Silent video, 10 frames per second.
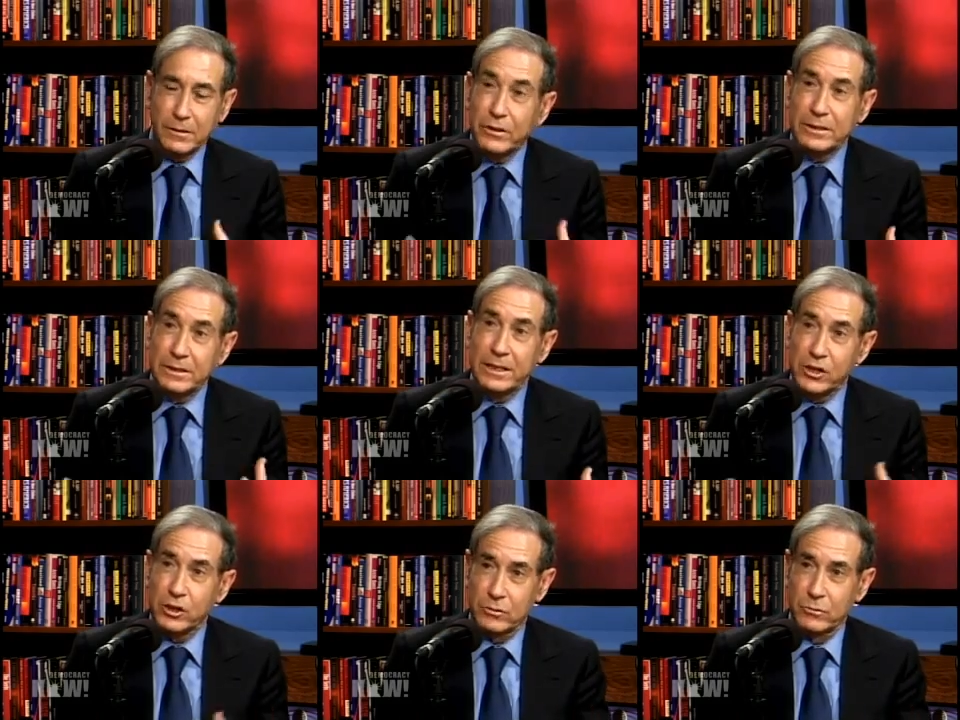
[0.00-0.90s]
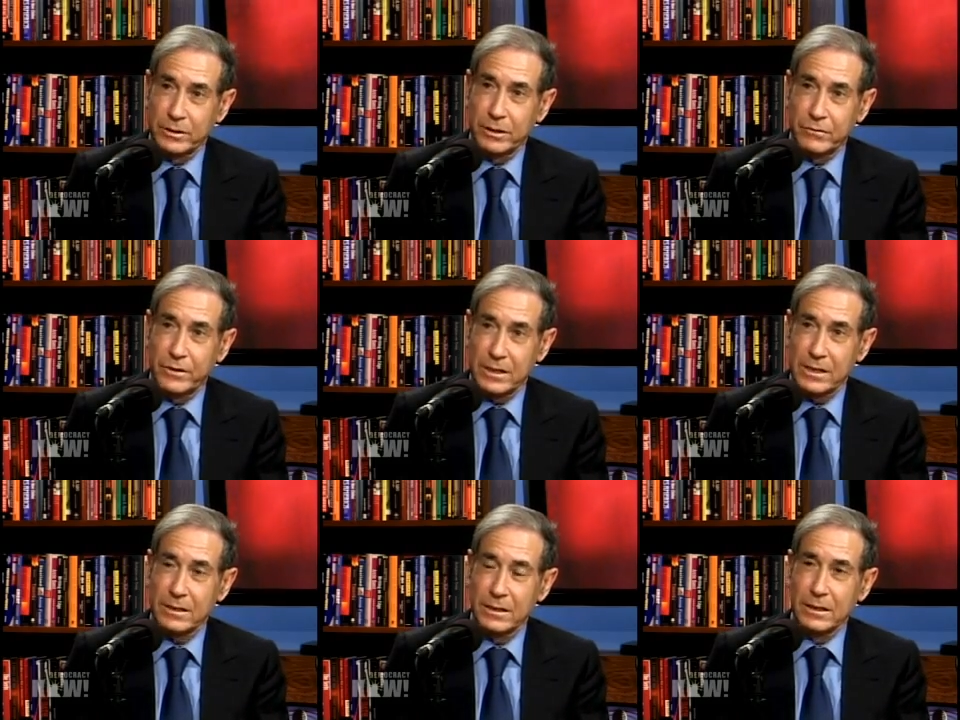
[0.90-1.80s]
defeated nation when they
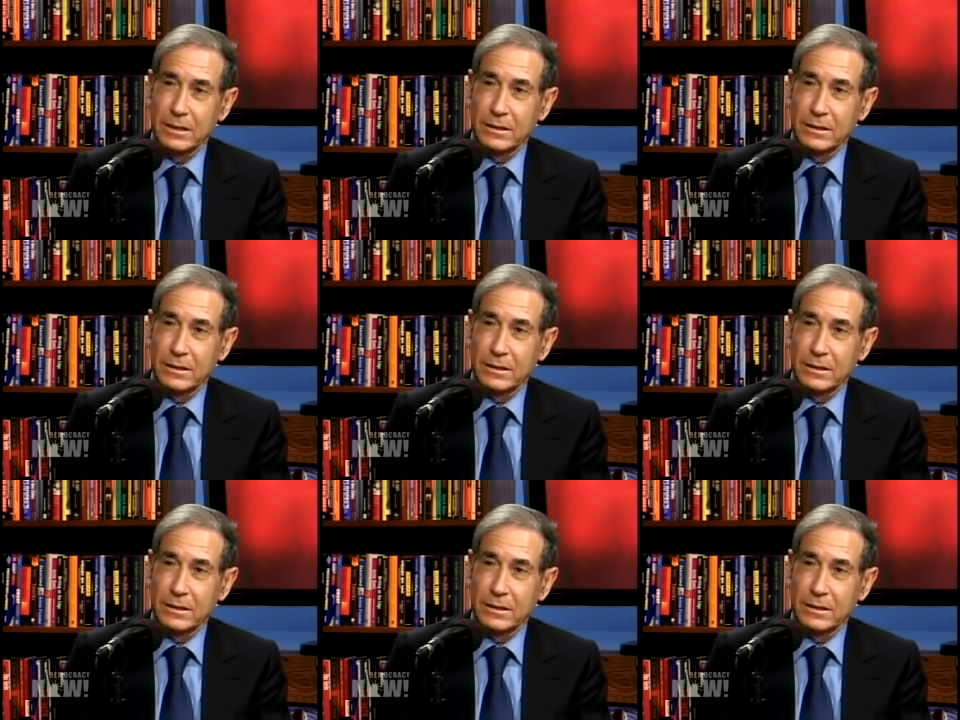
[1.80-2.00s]
faced